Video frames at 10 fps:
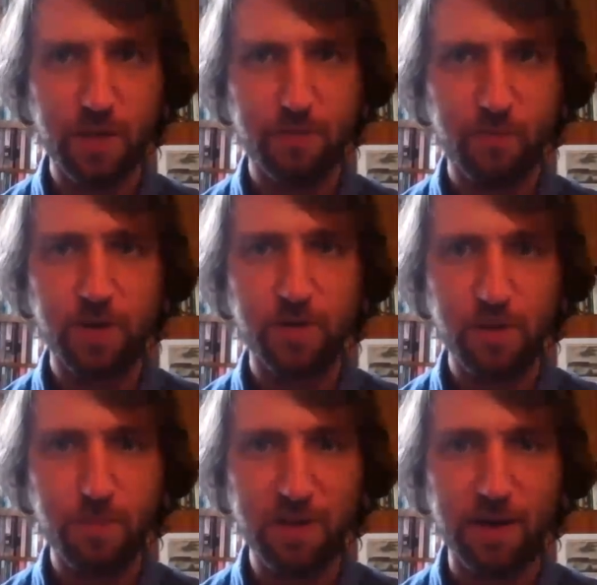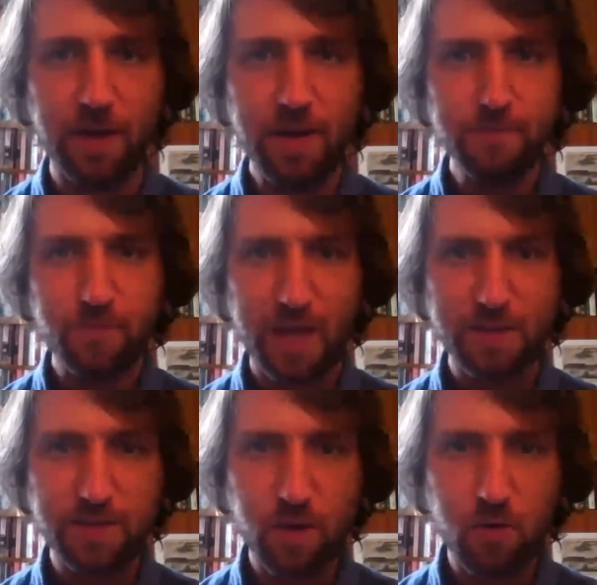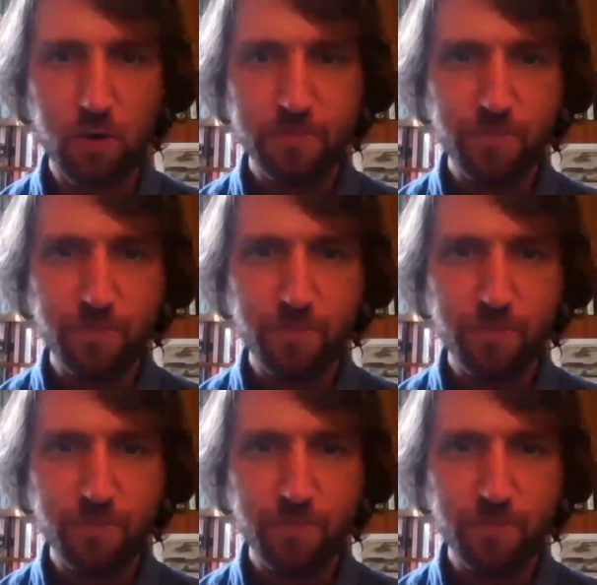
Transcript: very typical. And so